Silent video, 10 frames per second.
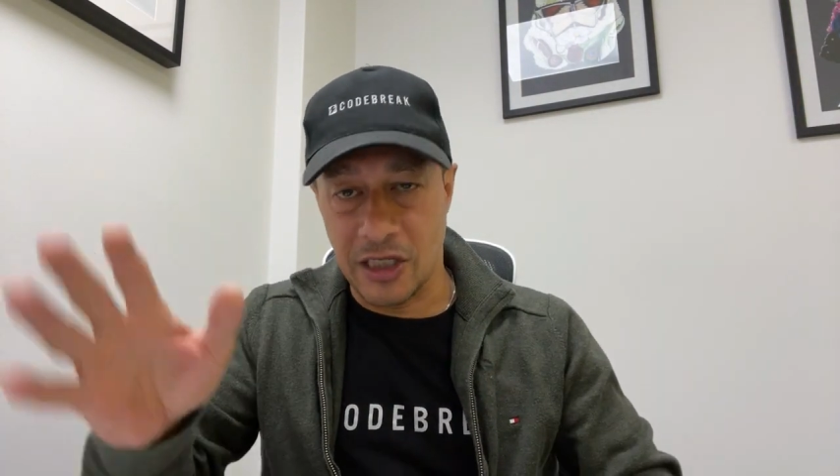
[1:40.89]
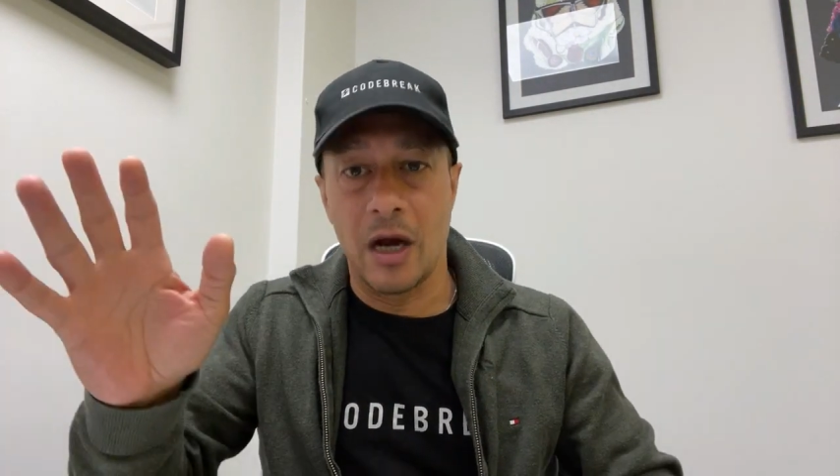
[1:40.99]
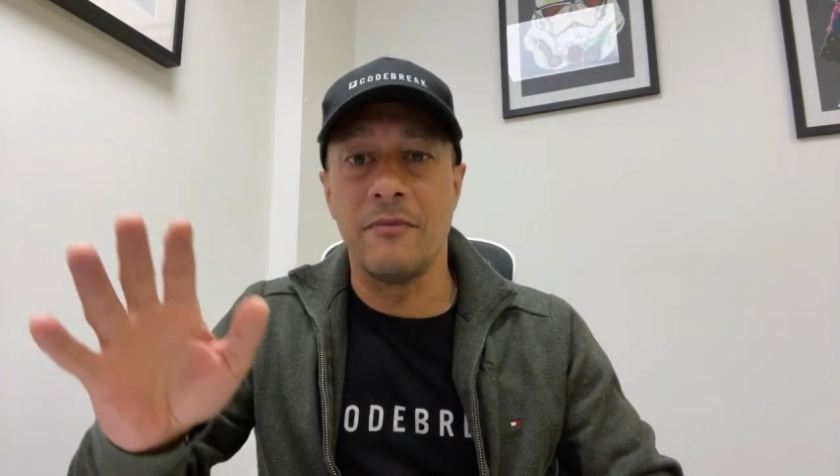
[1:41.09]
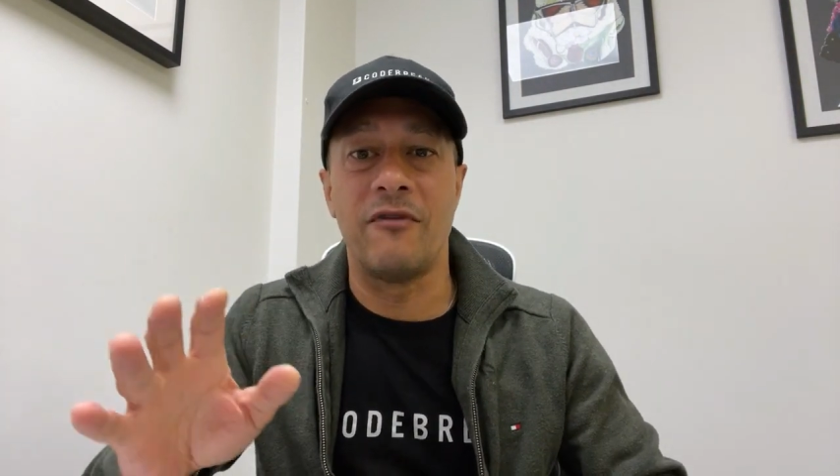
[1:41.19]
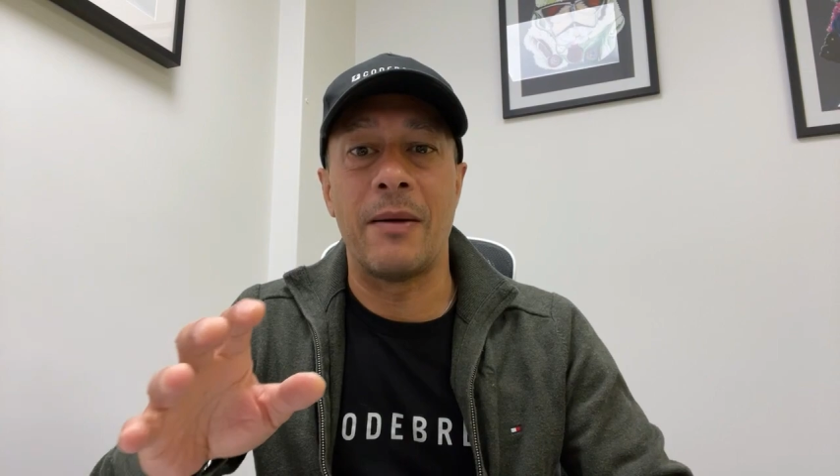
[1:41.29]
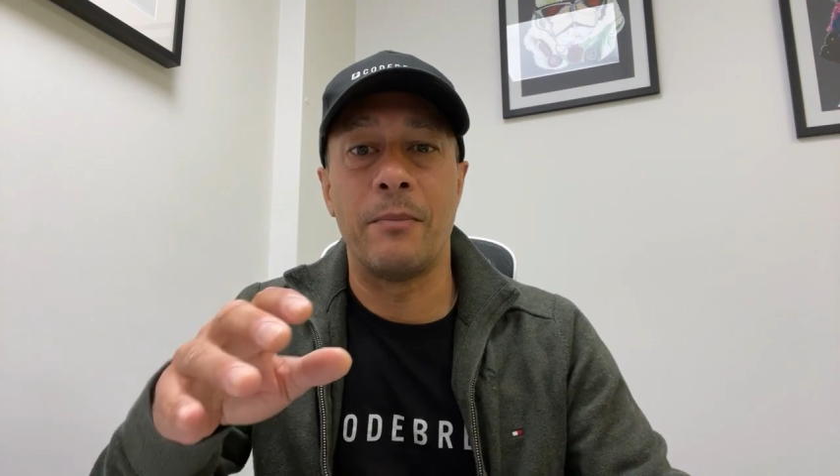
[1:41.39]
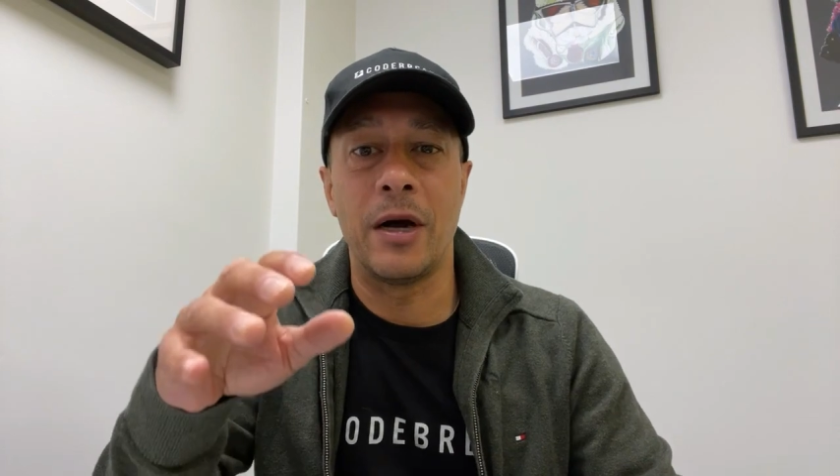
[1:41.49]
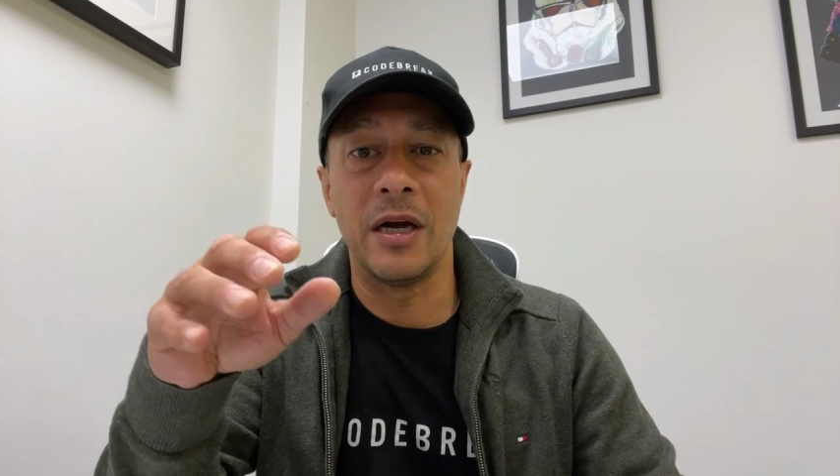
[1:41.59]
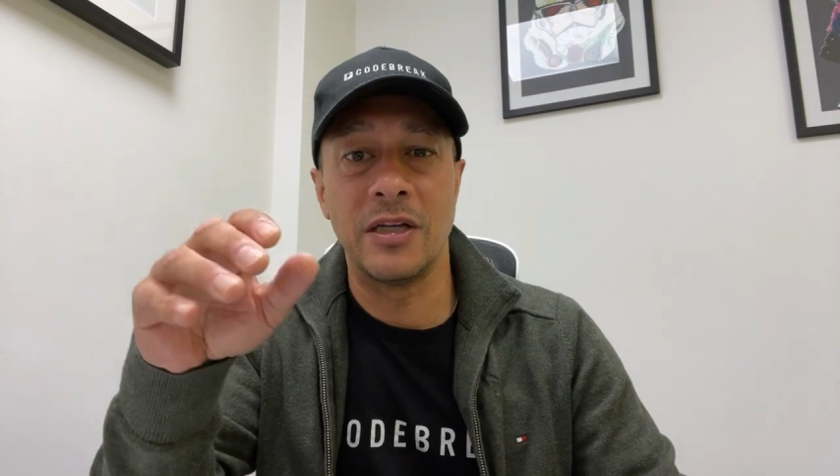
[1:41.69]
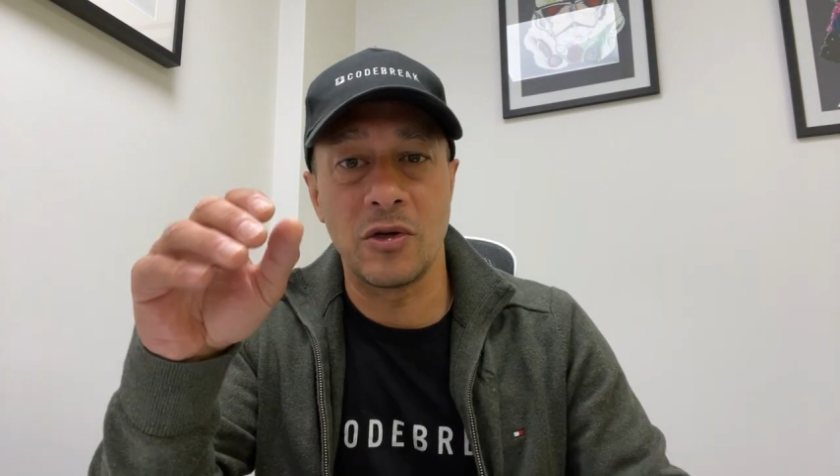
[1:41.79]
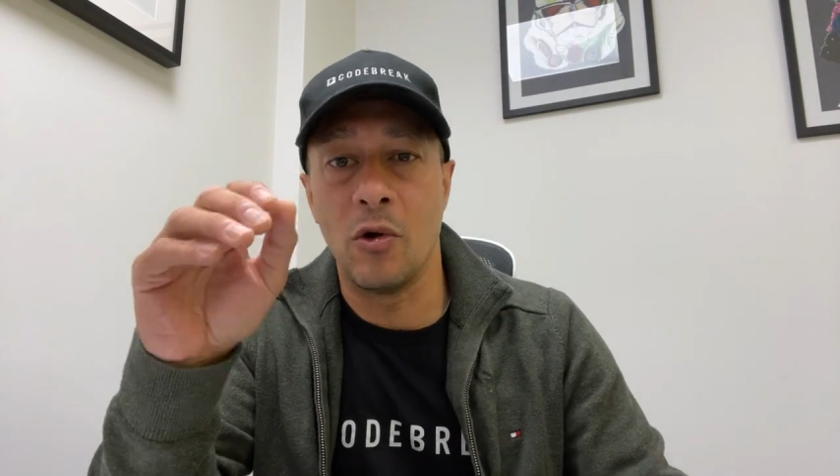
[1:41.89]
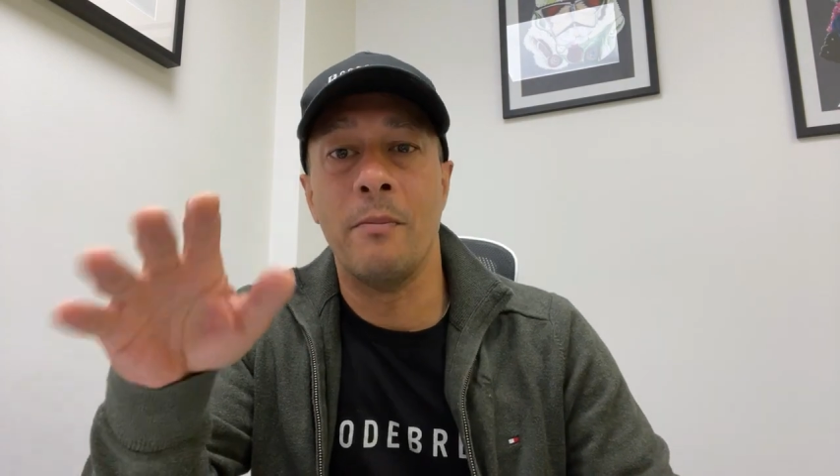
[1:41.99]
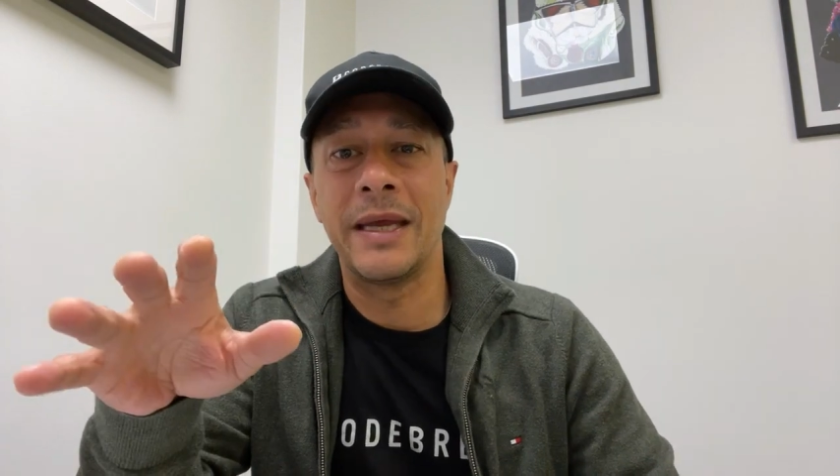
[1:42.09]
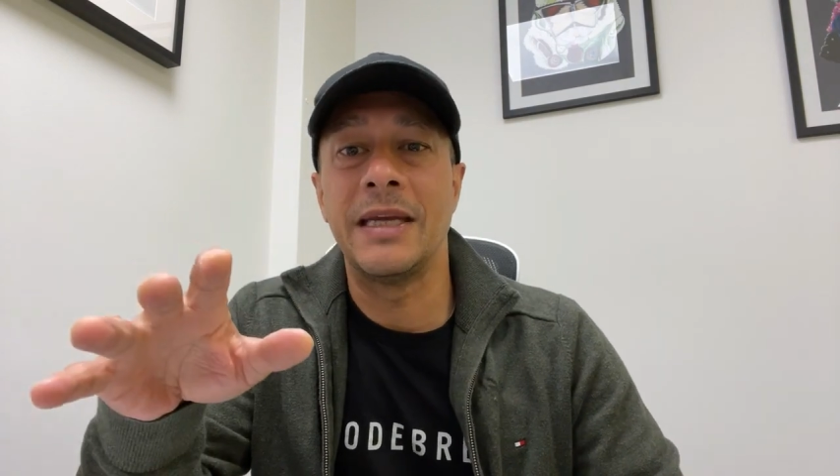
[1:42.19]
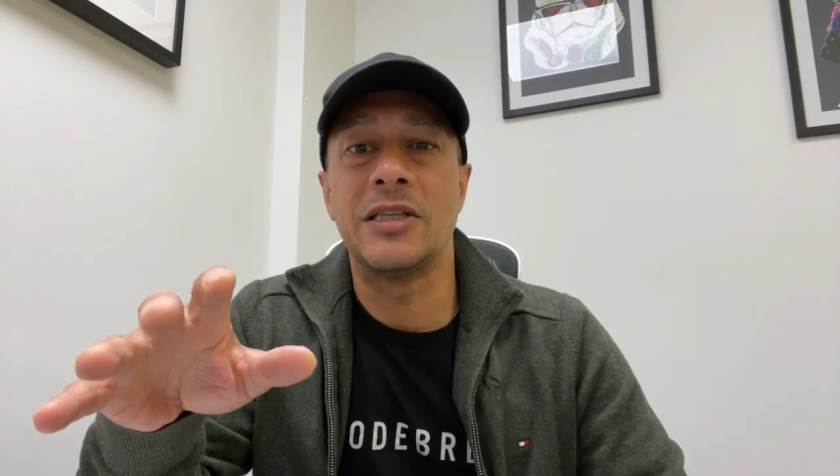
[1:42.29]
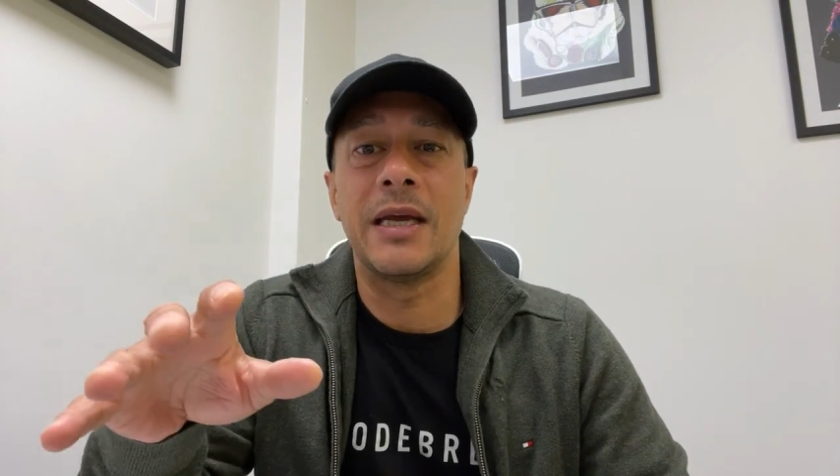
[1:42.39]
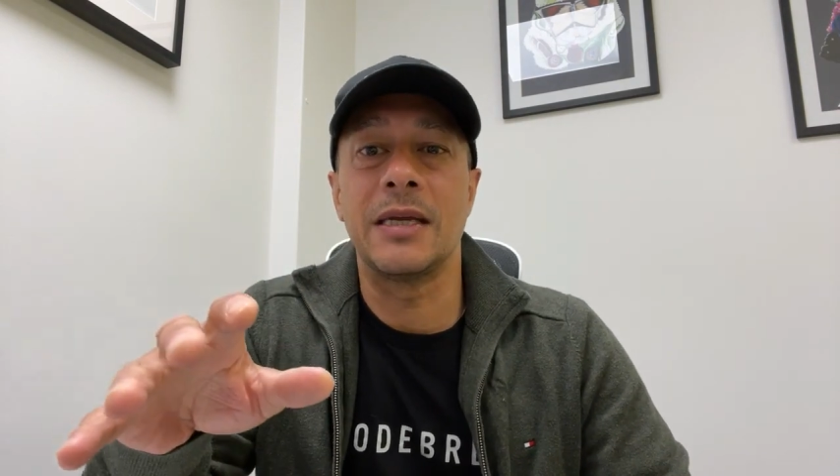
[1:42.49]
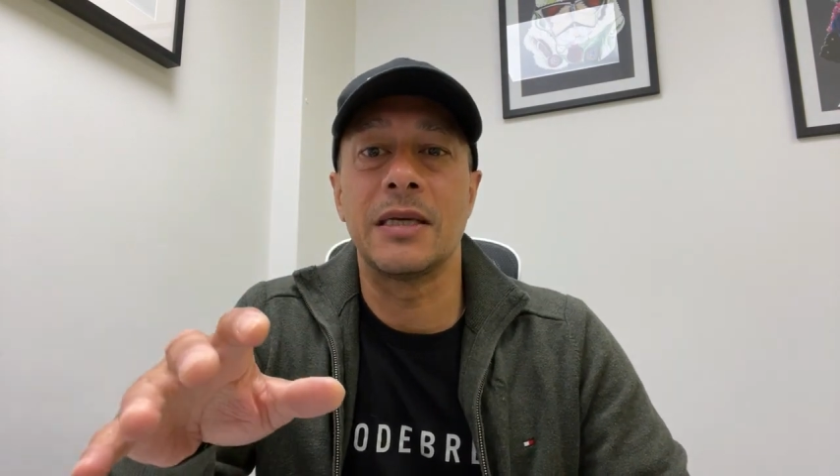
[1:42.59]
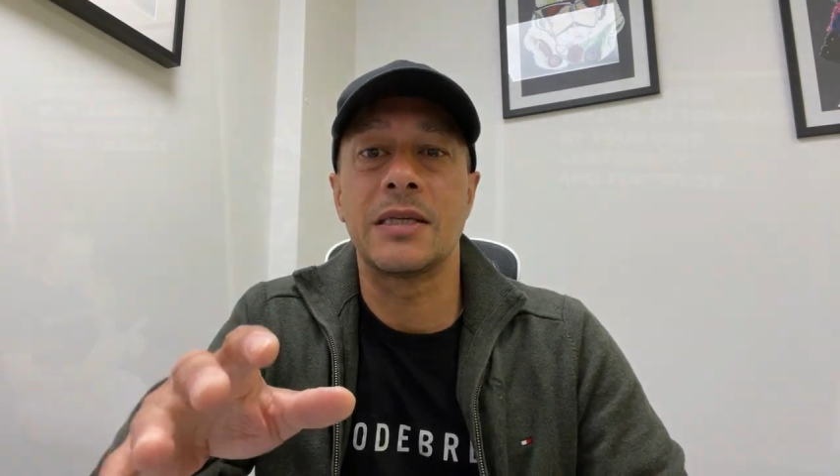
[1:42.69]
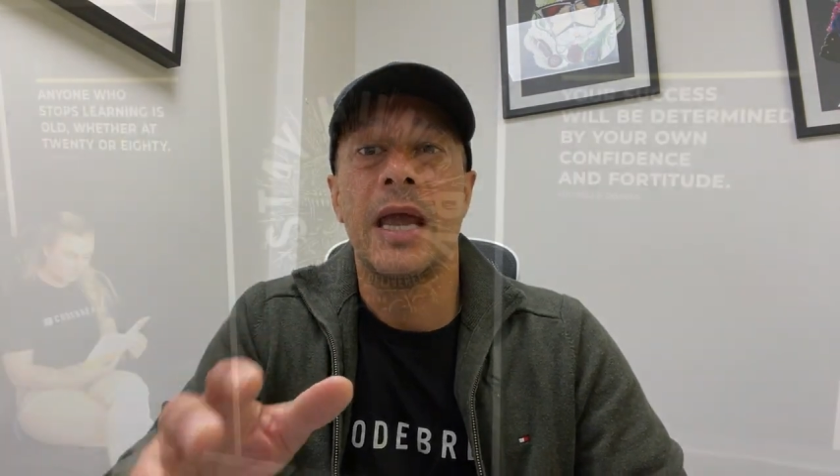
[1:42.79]
time vampires, or Mickey
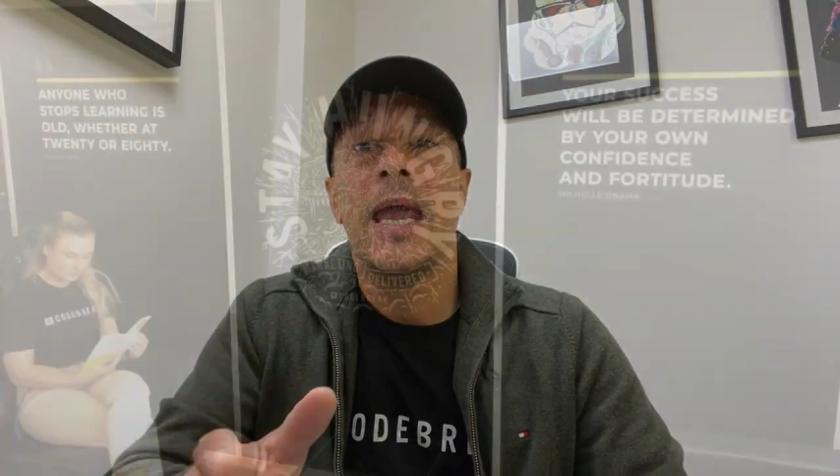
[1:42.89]
takers.